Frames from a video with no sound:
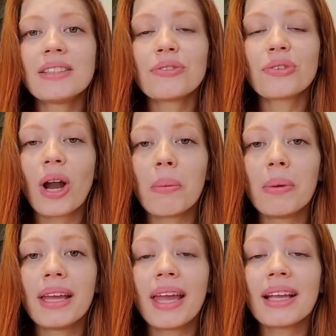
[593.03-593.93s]
of
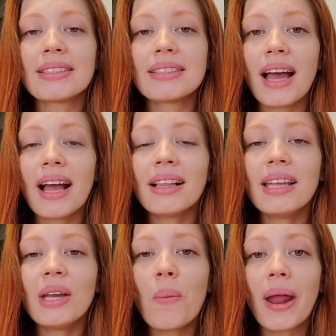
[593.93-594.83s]
grabbing
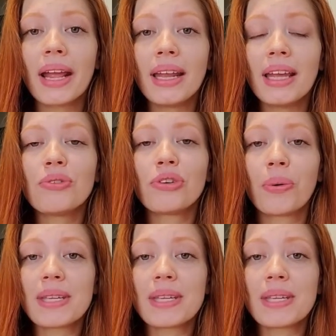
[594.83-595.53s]
exactly what I need for